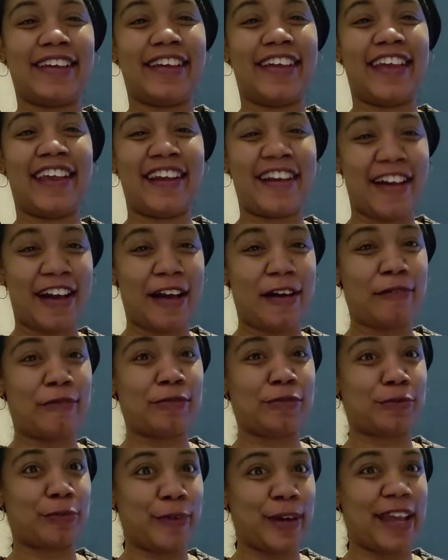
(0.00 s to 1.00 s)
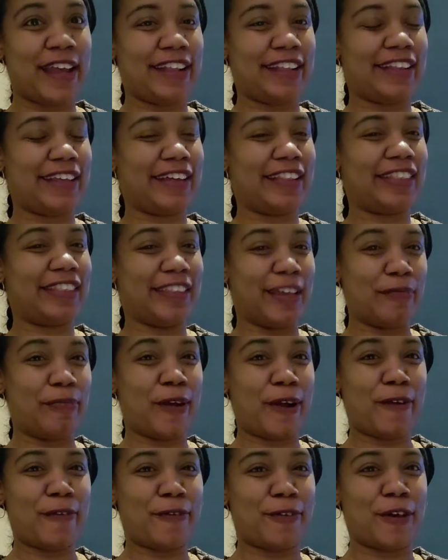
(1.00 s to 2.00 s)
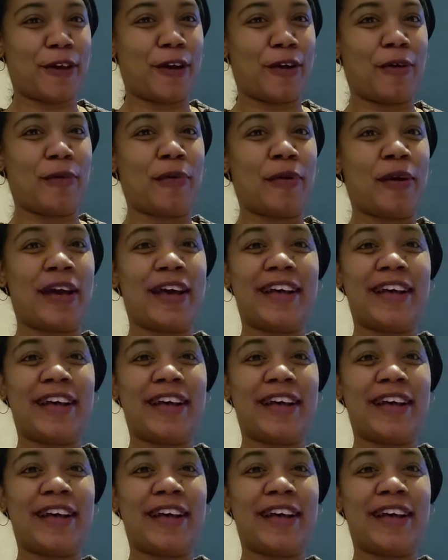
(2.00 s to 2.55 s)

it comes with the perfume.